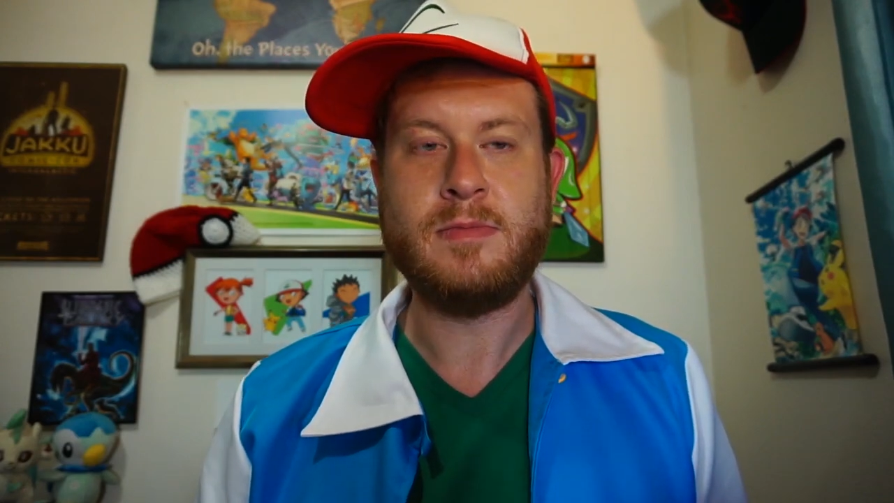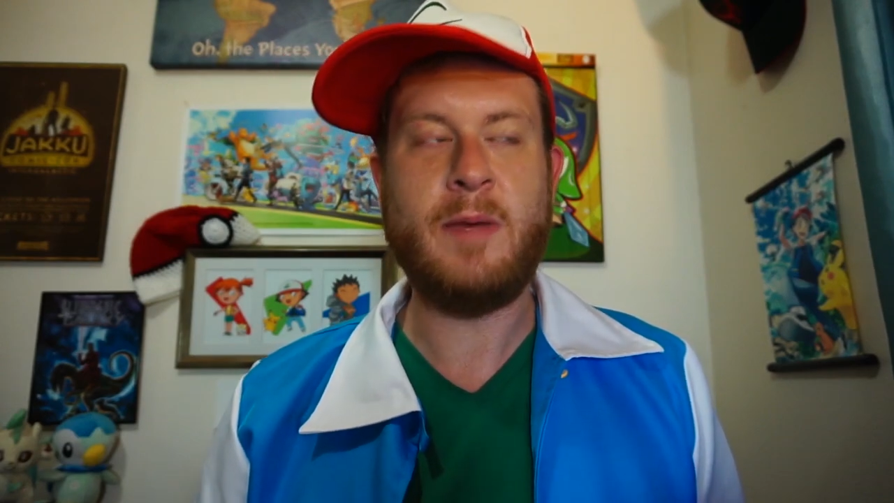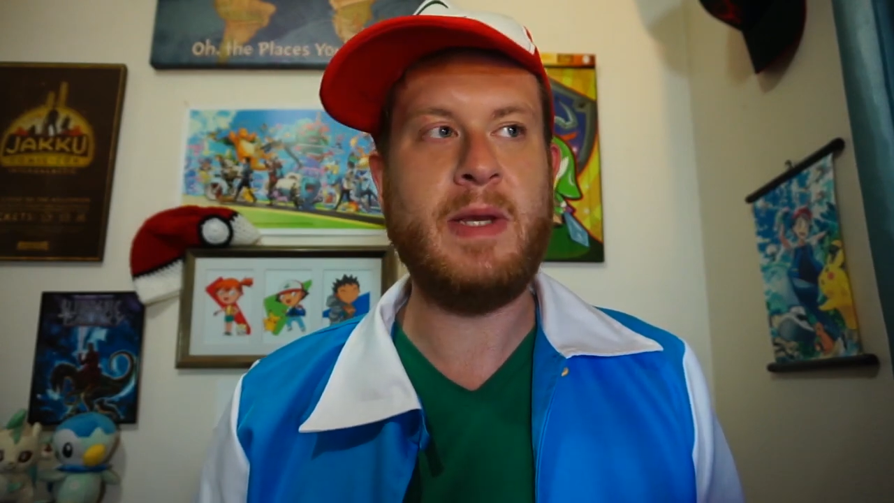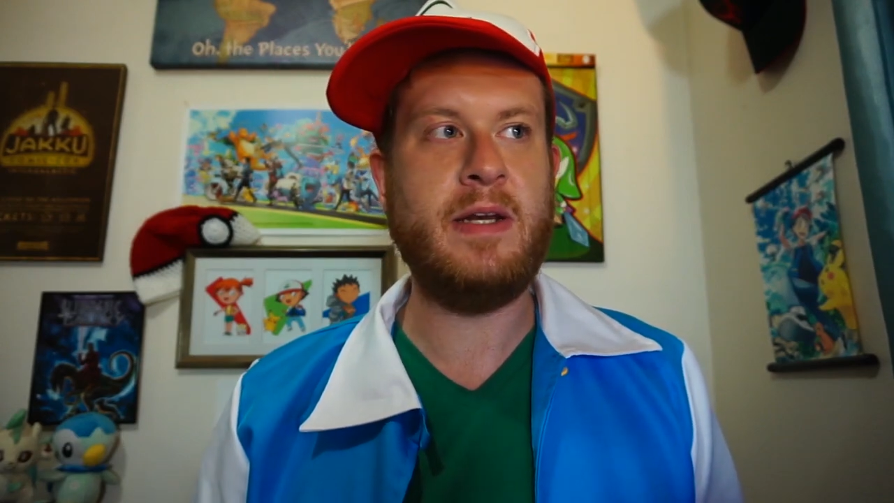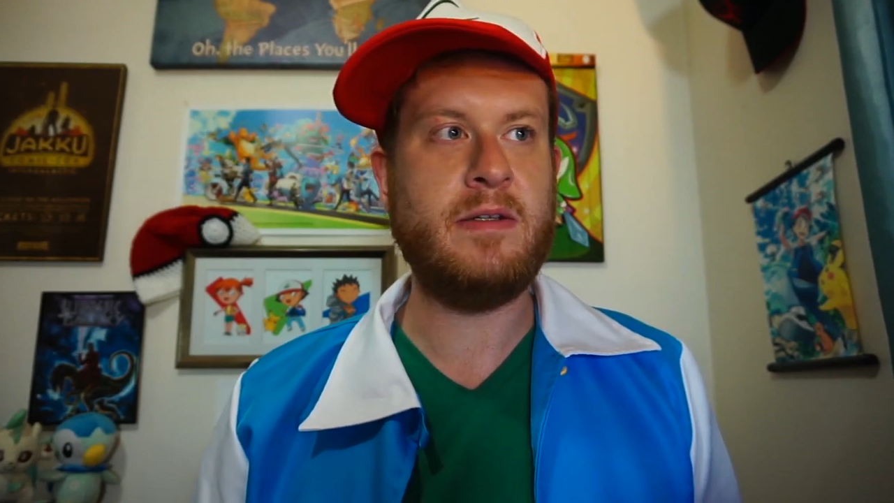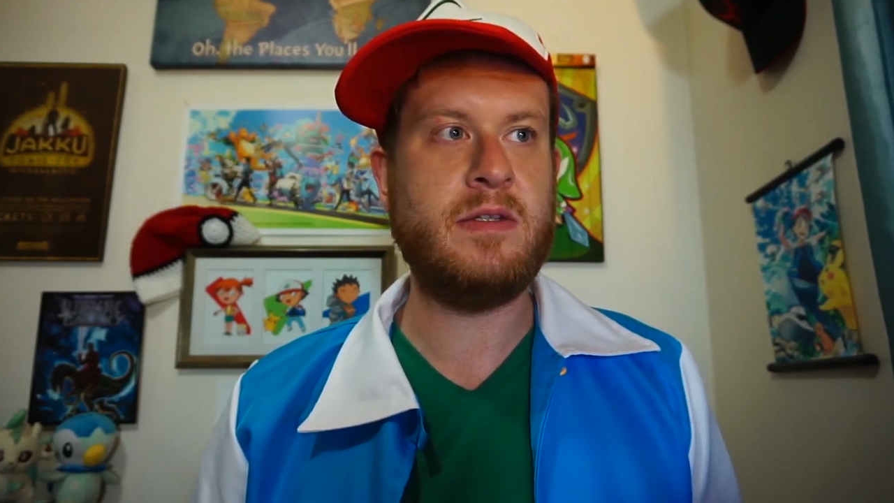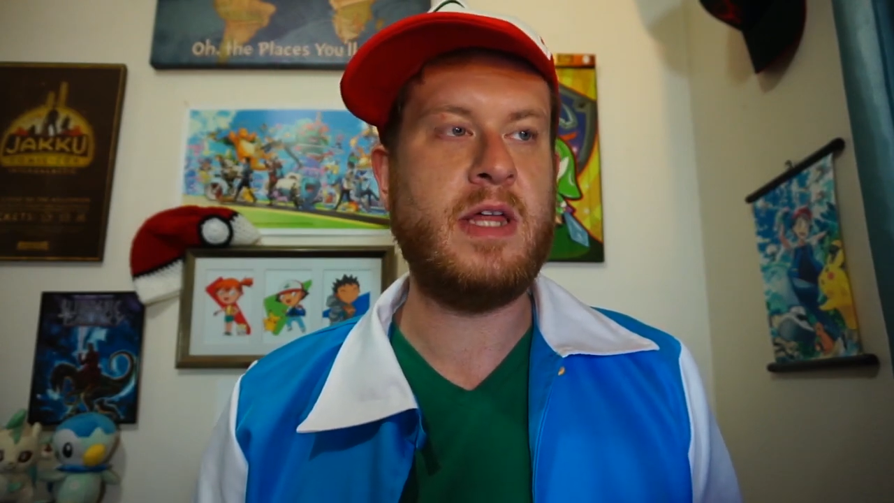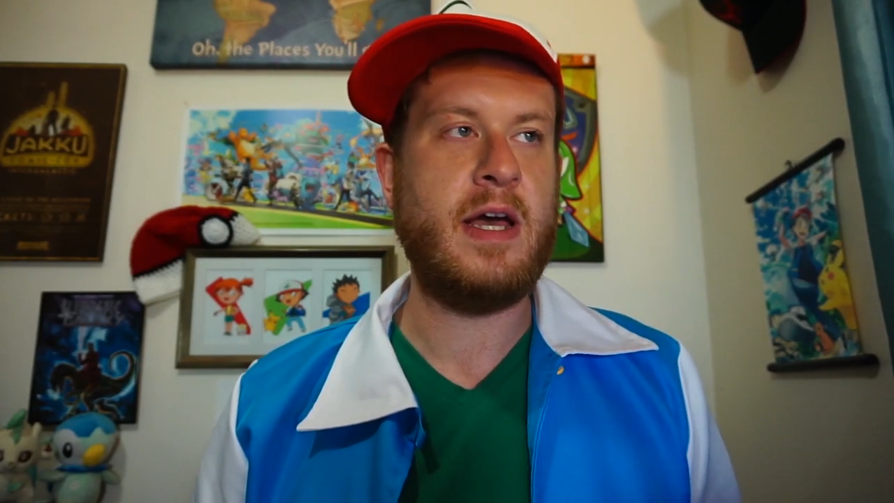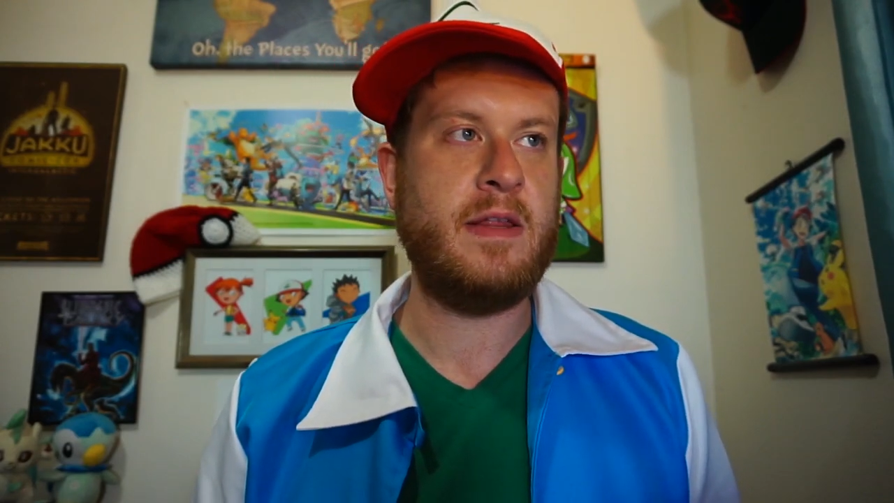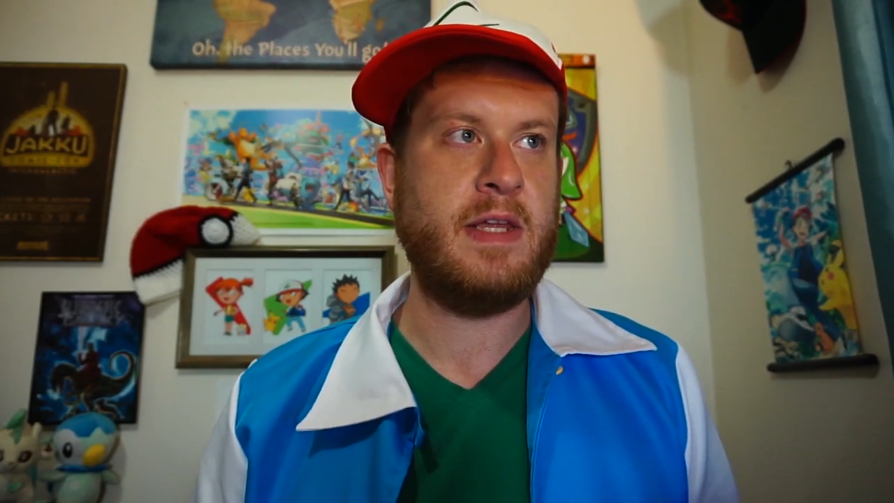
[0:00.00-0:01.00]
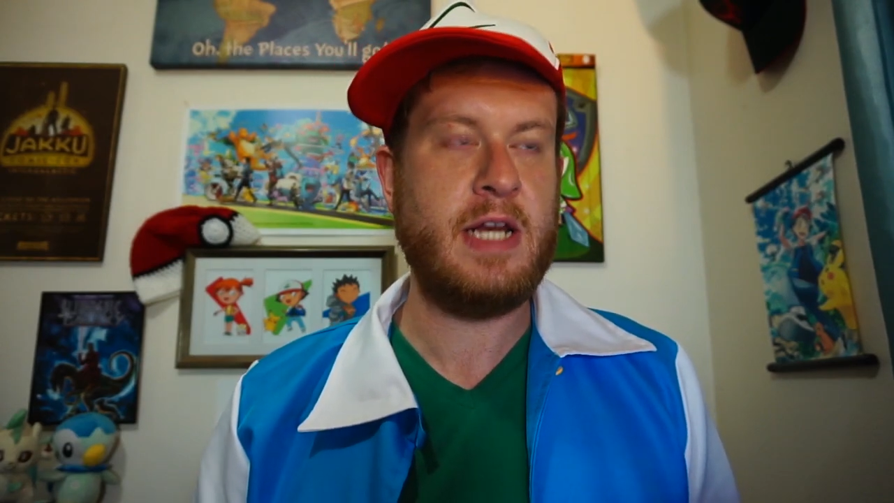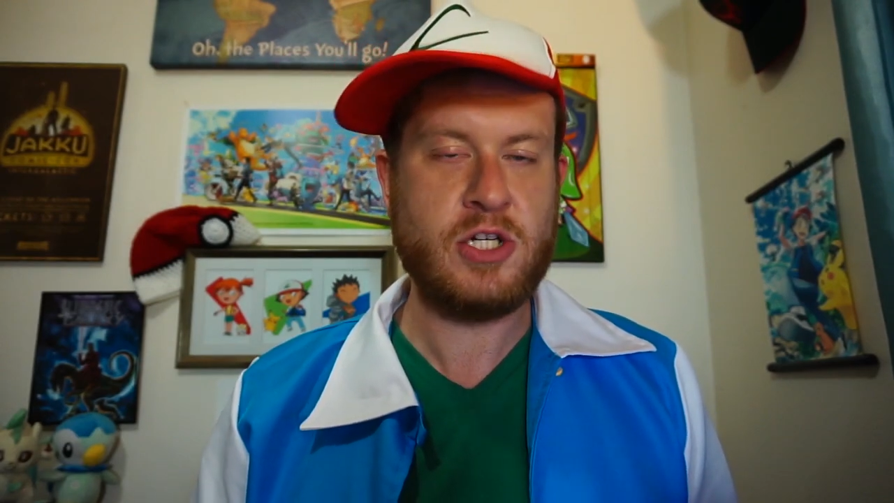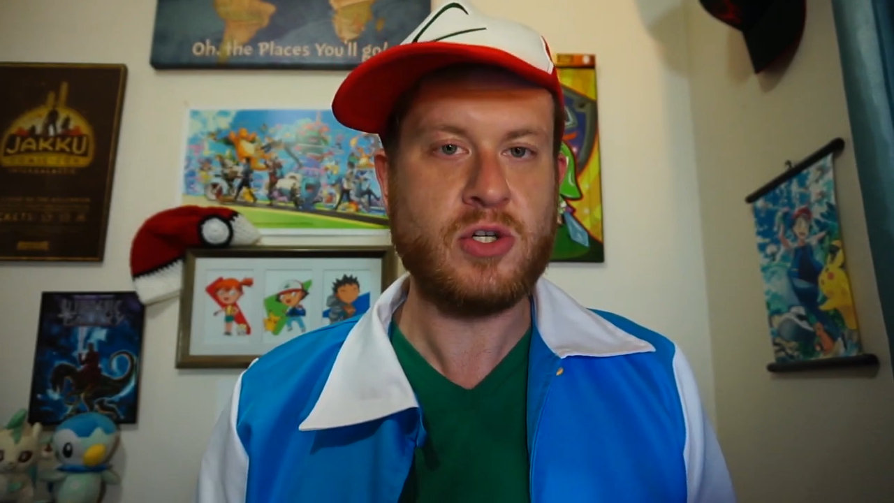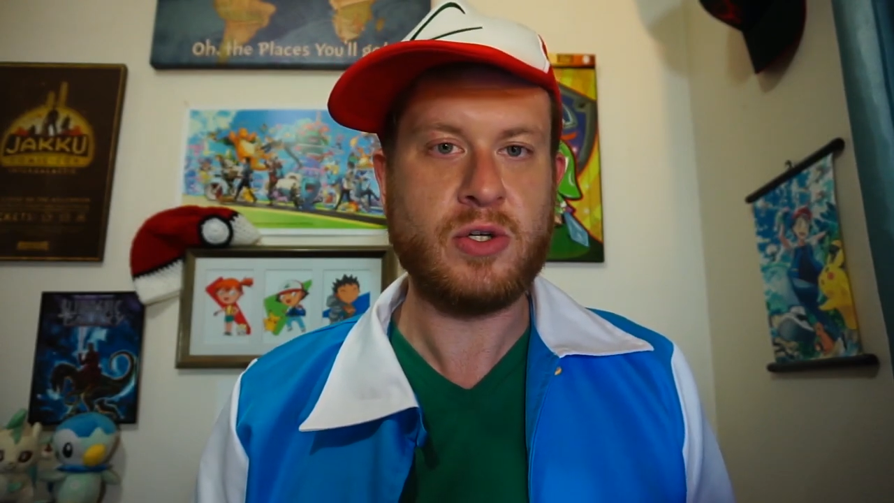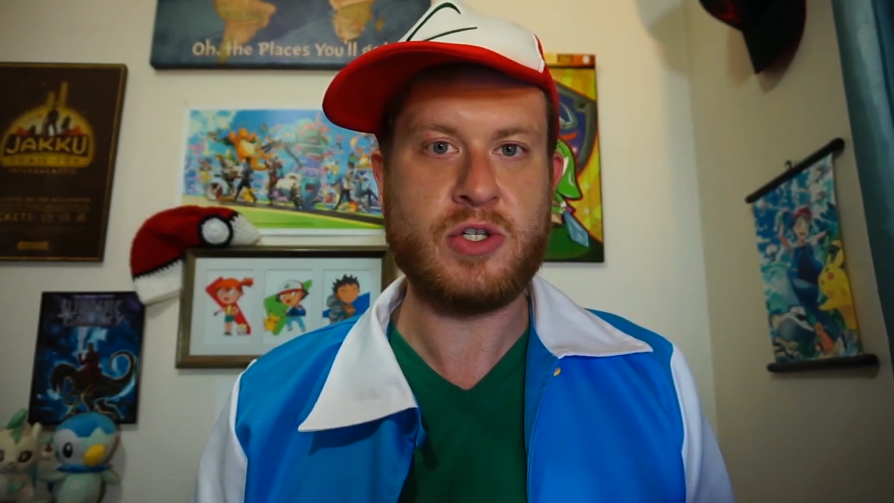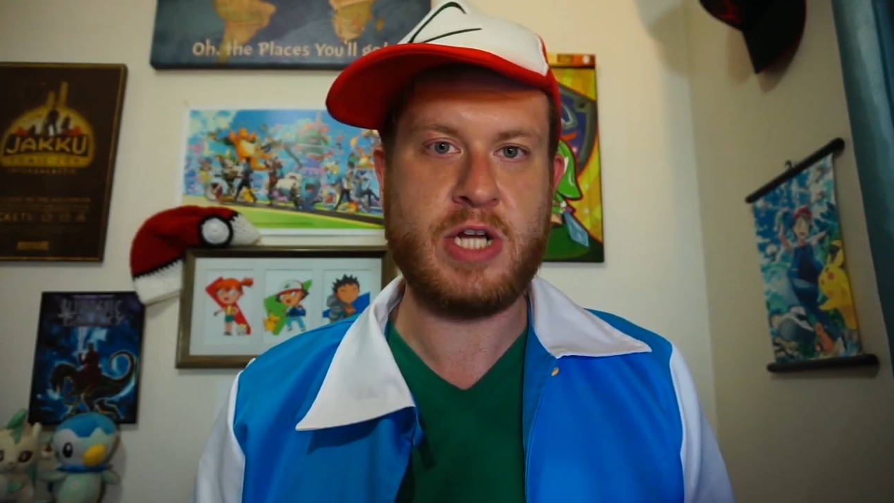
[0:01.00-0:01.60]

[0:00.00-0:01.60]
I mean, the, the initial